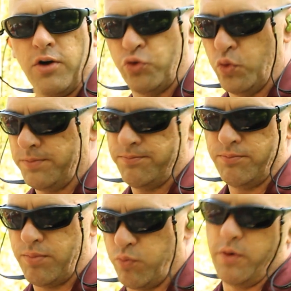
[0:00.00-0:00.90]
on to it,
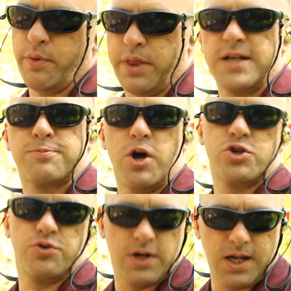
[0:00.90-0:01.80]
well, with less
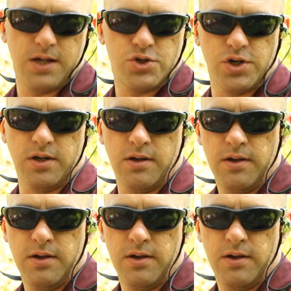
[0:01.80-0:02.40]
pressure than a handshake.